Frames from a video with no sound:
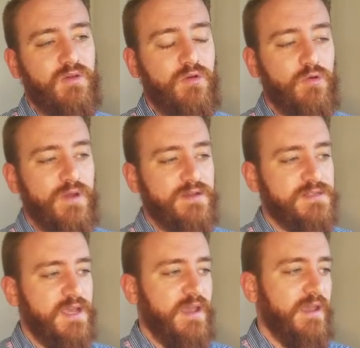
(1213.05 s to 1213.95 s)
who
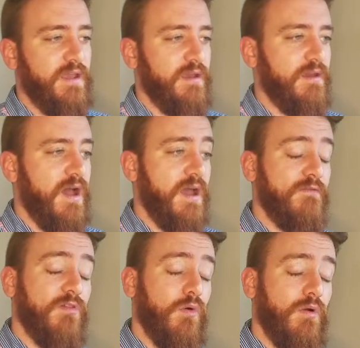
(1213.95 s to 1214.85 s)
is a high
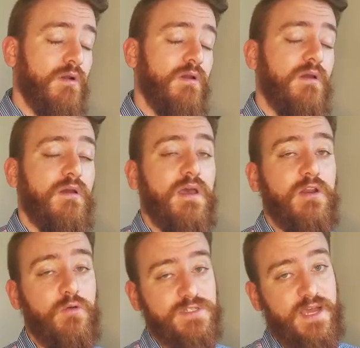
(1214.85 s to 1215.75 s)
floor and
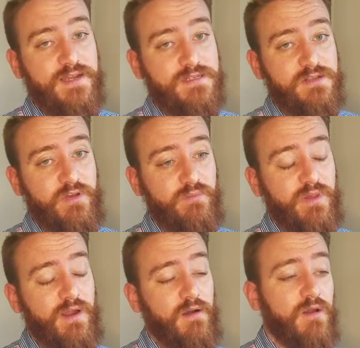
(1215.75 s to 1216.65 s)
who is a high ceiling
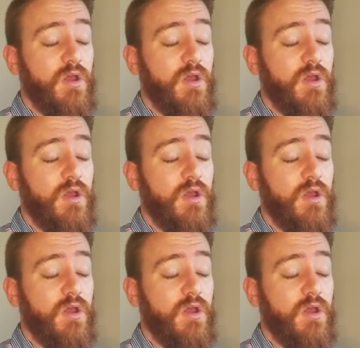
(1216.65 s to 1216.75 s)
player.